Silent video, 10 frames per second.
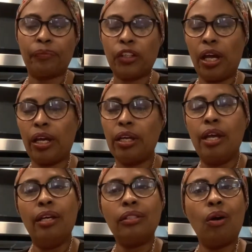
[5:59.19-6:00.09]
Okay.
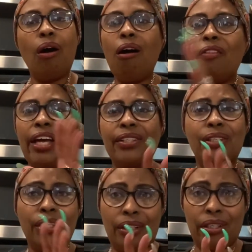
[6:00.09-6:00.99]
So all
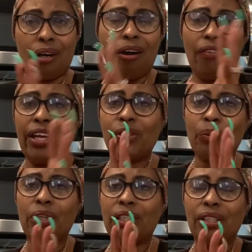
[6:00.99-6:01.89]
that's good. All that's
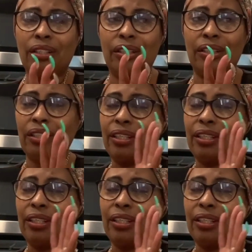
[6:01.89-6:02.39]
really good.